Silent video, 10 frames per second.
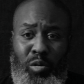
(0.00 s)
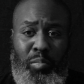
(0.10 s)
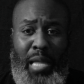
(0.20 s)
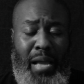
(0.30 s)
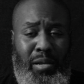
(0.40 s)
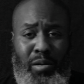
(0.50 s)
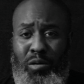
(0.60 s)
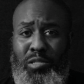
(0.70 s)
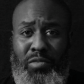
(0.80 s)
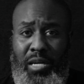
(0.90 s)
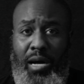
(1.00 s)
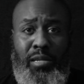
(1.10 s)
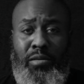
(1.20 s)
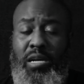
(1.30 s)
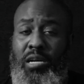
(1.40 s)
black girls of
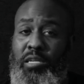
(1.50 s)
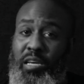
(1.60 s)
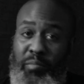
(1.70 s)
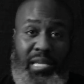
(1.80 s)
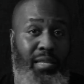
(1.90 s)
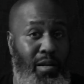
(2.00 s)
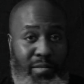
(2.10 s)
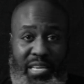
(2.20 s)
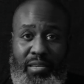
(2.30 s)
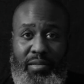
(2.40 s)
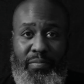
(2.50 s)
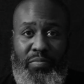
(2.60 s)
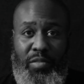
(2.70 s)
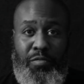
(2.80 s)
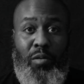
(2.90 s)
color can be learning
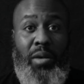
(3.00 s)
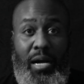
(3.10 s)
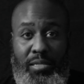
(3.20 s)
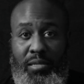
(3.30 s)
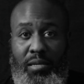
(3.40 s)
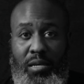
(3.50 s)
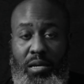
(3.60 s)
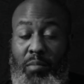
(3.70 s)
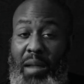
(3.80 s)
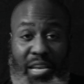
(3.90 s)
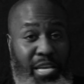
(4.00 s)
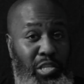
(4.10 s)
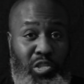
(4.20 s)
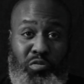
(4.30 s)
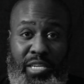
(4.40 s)
from us about
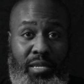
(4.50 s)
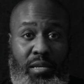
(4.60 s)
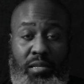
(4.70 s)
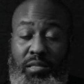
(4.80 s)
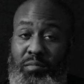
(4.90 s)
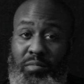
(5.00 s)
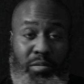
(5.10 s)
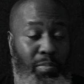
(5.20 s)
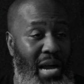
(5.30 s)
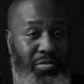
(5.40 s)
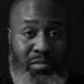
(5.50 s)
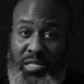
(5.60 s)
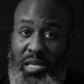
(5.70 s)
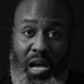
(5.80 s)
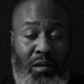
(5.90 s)
history, about
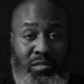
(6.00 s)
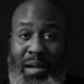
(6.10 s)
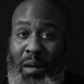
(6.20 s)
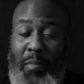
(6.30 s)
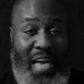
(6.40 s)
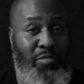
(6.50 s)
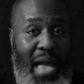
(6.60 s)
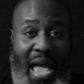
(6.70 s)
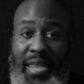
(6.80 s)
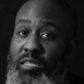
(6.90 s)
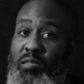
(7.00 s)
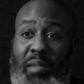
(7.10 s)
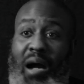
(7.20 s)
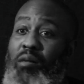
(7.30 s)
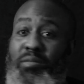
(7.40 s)
themselves, about mathematics,
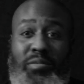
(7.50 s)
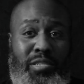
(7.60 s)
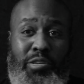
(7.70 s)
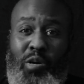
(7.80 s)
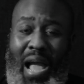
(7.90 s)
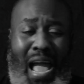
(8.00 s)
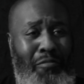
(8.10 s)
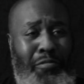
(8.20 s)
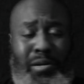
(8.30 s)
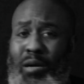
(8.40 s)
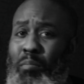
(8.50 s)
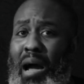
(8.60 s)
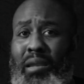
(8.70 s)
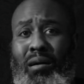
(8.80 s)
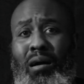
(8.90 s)
about Africa,
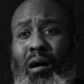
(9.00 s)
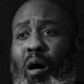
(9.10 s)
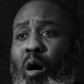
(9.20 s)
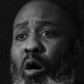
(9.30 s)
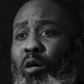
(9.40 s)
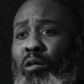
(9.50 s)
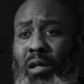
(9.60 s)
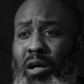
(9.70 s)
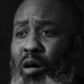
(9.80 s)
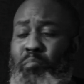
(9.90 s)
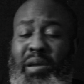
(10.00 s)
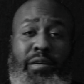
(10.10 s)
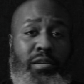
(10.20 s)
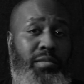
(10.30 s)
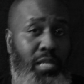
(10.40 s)
about a
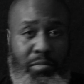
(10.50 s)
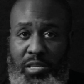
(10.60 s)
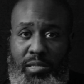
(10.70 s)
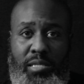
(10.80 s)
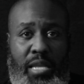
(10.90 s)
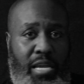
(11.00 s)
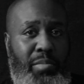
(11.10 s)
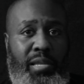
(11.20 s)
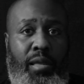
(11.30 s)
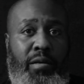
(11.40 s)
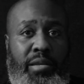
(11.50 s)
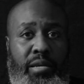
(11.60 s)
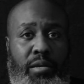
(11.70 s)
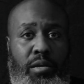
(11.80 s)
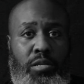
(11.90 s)
myriad of subjects that they could be learning.
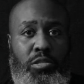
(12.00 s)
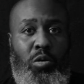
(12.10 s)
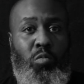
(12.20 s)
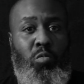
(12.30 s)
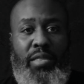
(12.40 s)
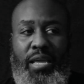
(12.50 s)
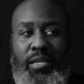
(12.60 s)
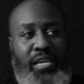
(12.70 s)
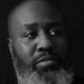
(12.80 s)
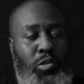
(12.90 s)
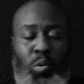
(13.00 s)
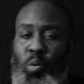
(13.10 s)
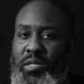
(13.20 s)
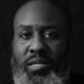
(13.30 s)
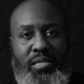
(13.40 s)
So when they leave
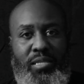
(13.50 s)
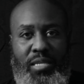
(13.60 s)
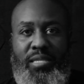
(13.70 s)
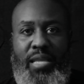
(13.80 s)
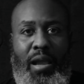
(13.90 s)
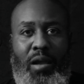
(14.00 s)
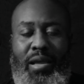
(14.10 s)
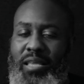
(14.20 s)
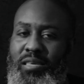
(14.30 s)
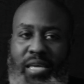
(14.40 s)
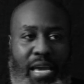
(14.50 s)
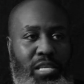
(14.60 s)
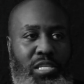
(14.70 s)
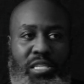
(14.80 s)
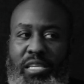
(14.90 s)
school, it doesn't end there.
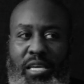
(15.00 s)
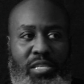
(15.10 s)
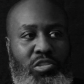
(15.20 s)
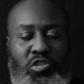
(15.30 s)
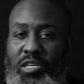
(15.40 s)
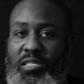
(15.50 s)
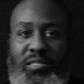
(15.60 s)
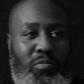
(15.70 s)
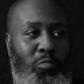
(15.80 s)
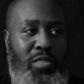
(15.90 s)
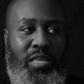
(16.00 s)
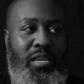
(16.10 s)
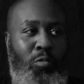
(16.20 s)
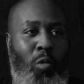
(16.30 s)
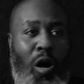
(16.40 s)
Education isn't just within
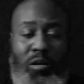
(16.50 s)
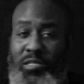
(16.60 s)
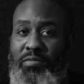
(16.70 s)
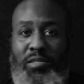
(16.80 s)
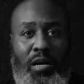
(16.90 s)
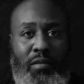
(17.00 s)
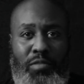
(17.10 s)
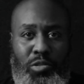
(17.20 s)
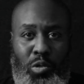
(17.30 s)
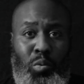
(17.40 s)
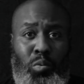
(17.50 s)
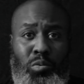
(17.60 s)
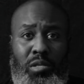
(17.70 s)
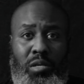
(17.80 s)
the walls of the schools.